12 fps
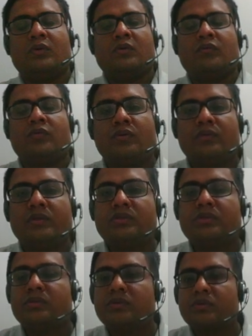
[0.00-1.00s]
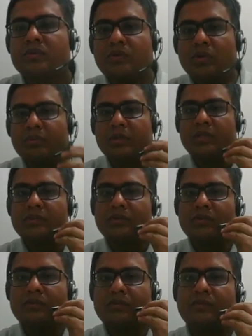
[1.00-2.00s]
for which combination
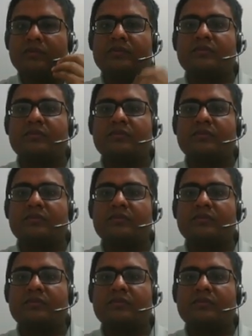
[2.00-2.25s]
of